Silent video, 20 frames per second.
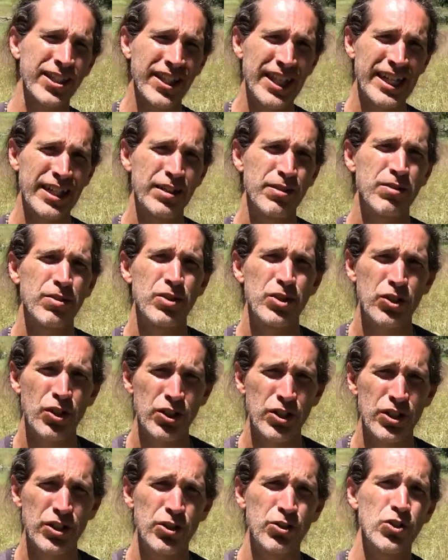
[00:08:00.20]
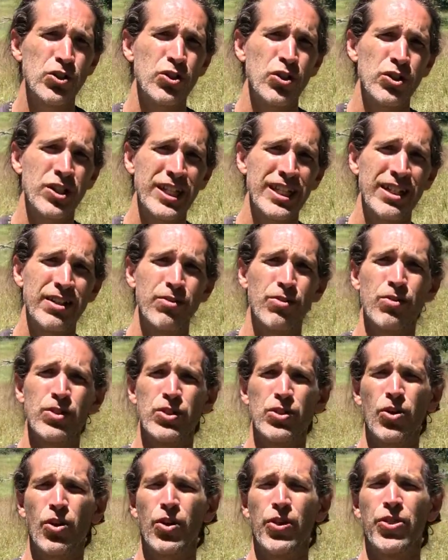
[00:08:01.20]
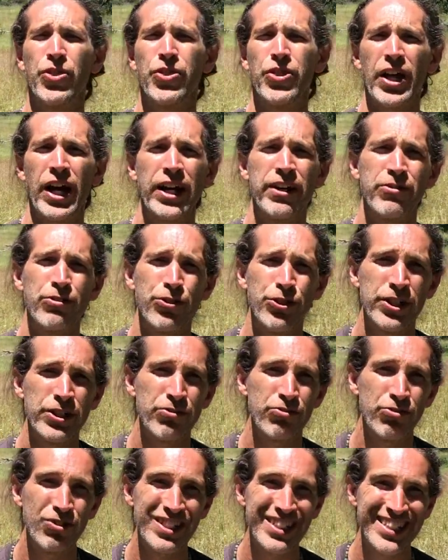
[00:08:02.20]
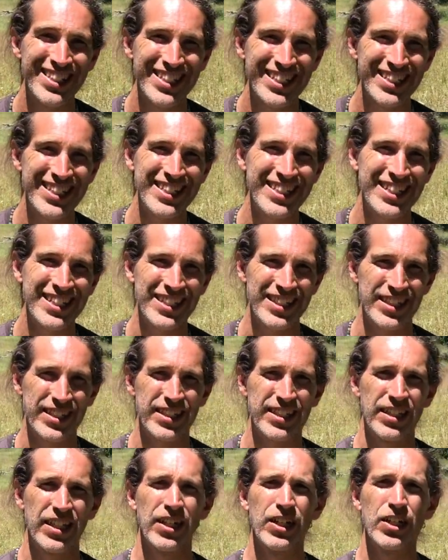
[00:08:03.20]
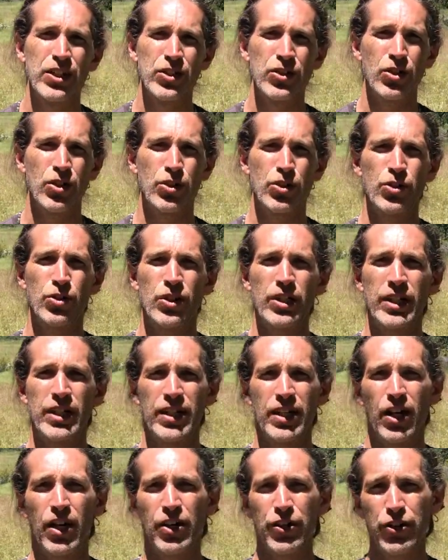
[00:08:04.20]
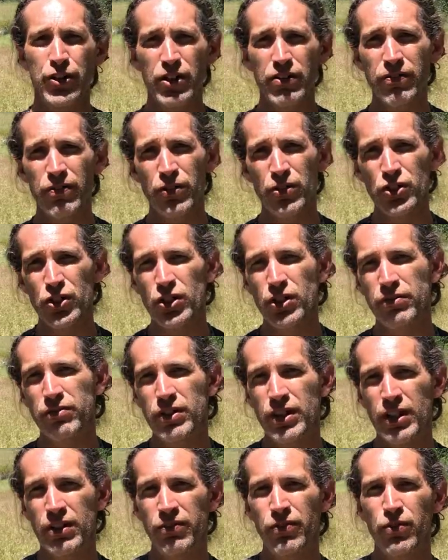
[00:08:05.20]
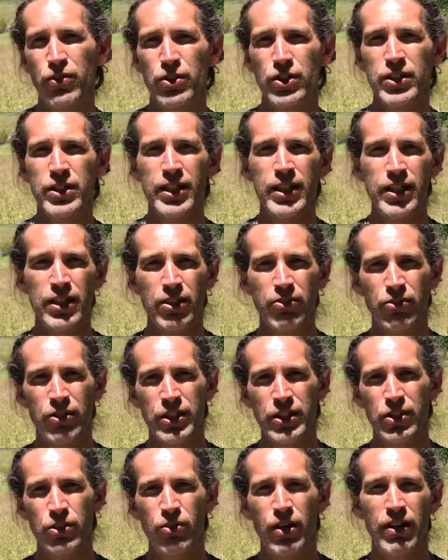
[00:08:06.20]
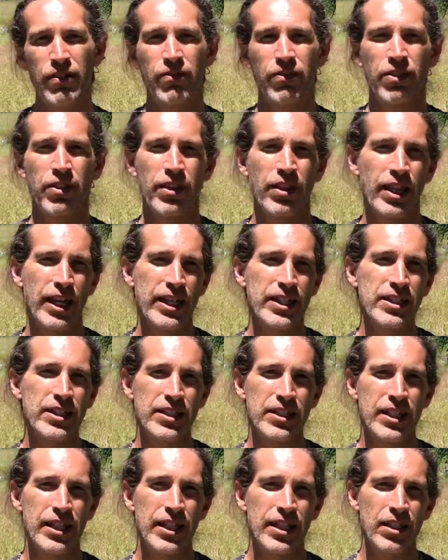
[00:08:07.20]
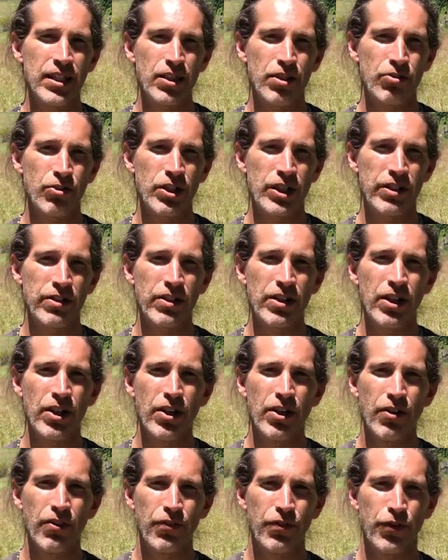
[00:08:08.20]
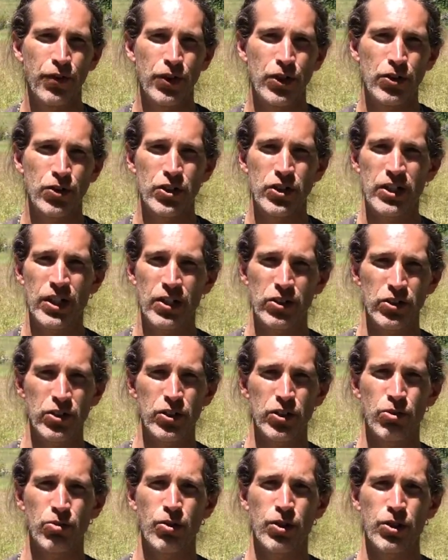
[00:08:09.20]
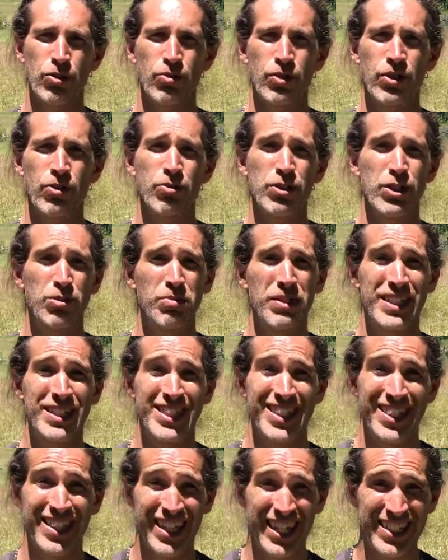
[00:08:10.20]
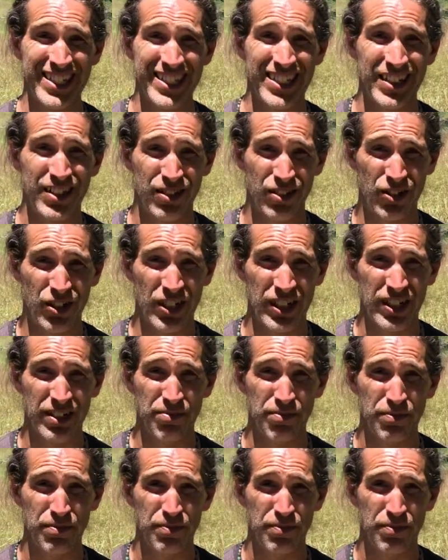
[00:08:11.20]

gland you start to get what's called thyroid resistance. So you get under-conversion of T4 to T3, you have less T3 for your cells to work with, which means less energy,